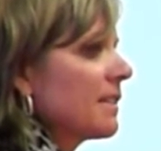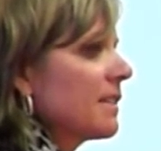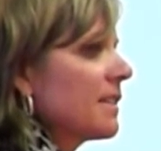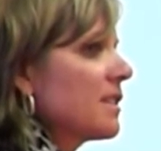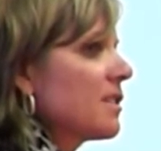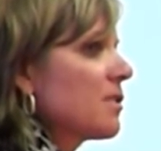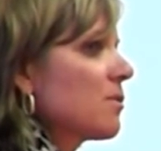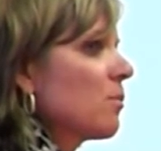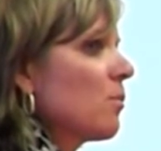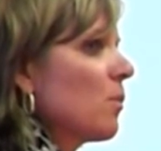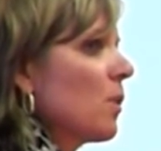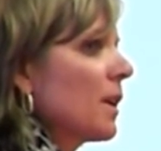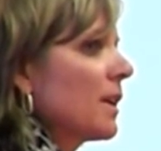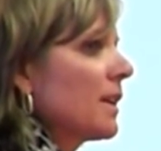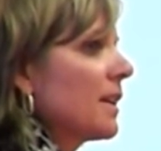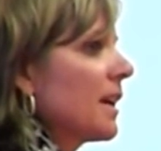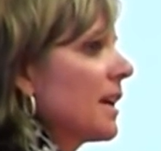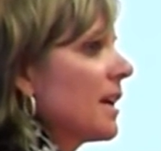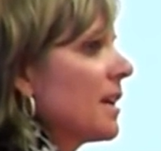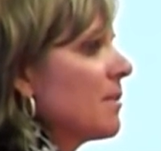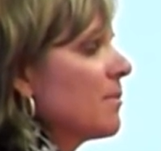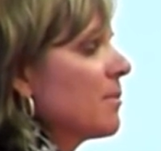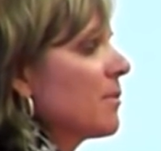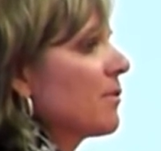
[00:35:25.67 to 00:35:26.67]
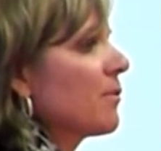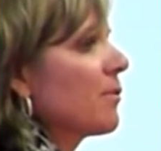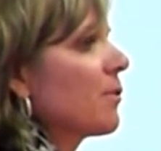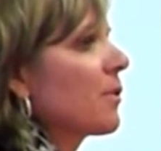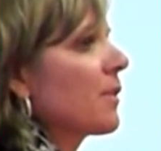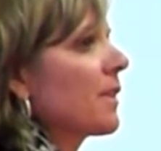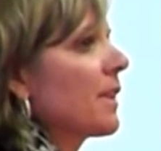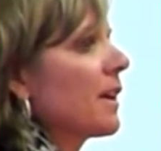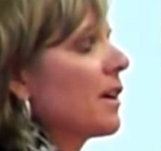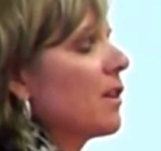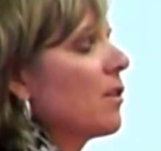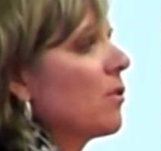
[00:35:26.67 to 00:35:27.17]
at least one night
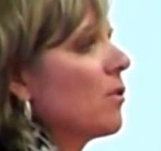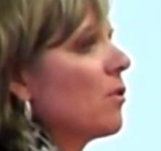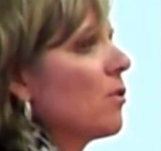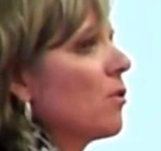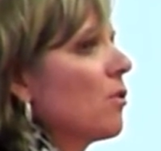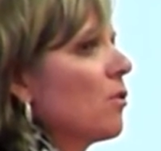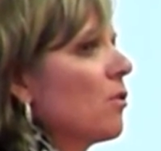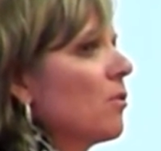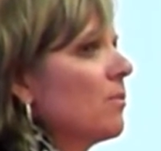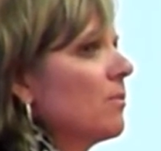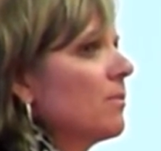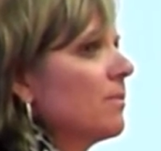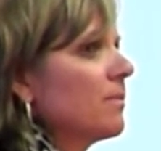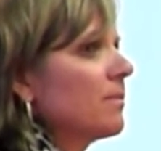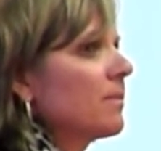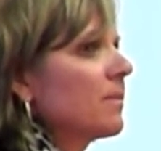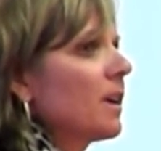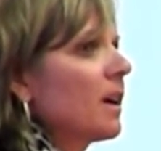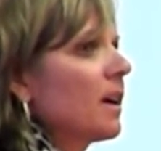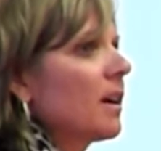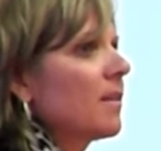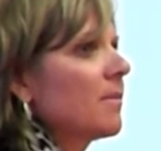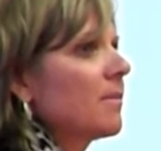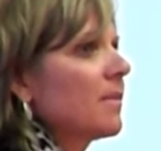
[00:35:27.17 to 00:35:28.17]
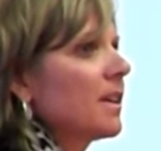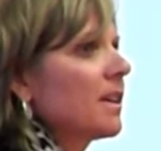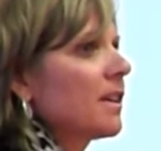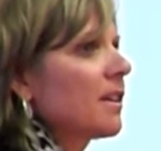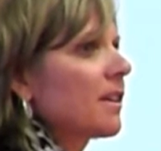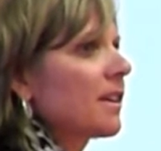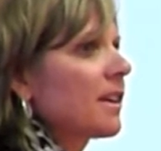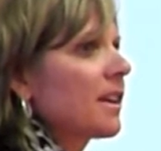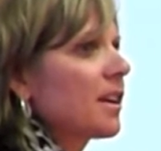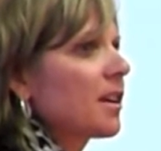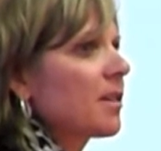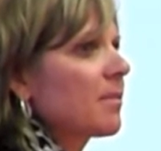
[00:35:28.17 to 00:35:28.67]
before they go home, in
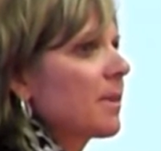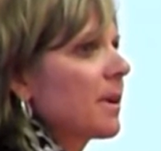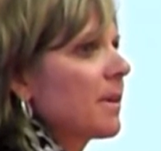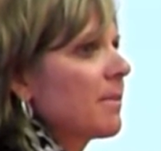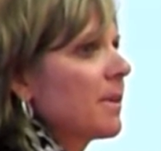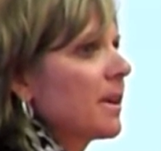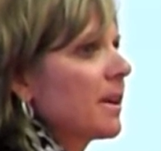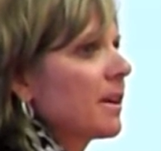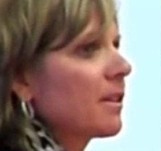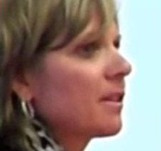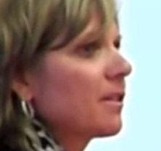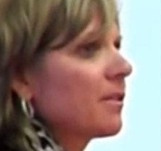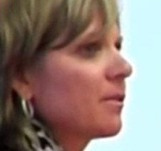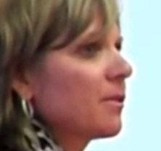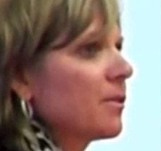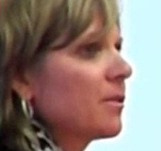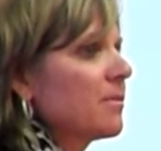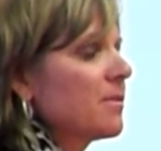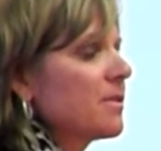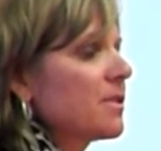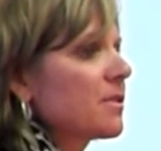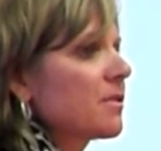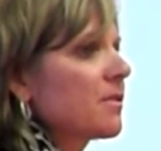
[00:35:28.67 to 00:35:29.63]
our care by parent rooms.